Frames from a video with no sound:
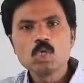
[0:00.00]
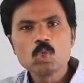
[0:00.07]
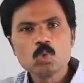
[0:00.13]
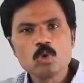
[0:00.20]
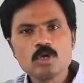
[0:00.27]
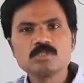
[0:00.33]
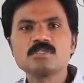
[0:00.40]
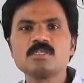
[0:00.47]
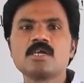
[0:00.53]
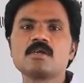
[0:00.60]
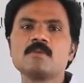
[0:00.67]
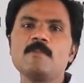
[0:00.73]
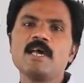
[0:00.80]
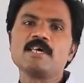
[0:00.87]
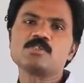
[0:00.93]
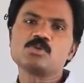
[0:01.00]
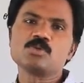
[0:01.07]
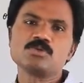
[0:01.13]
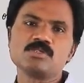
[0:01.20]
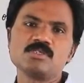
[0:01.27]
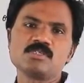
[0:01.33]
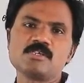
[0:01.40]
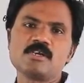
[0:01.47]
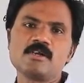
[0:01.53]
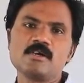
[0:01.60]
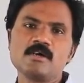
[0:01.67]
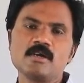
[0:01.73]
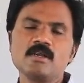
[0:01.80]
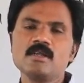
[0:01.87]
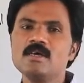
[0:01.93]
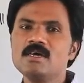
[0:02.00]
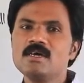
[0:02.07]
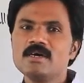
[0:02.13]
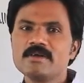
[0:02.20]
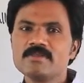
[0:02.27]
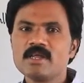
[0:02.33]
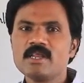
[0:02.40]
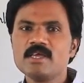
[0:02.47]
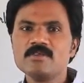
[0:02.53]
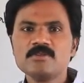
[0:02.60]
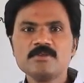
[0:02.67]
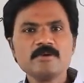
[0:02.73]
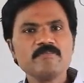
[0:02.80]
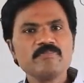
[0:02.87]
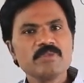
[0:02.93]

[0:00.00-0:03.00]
towards that blastocyst and all. That is